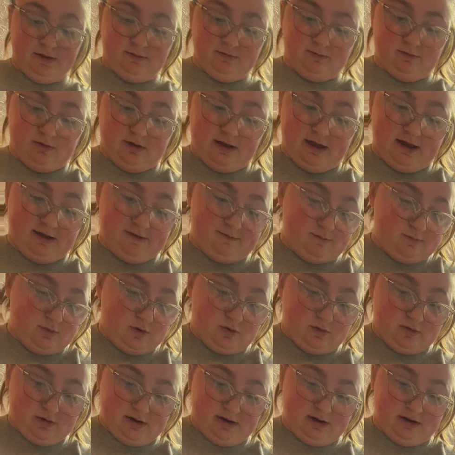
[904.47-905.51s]
We'll have
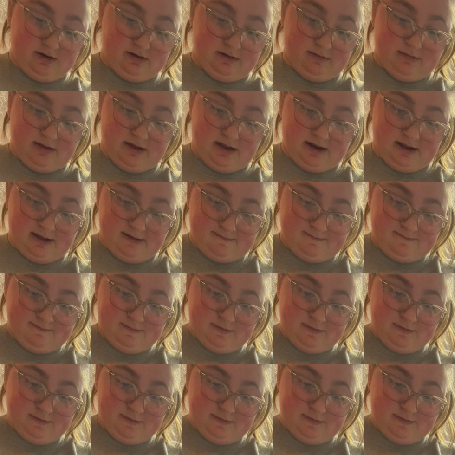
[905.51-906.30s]
more here in a minute.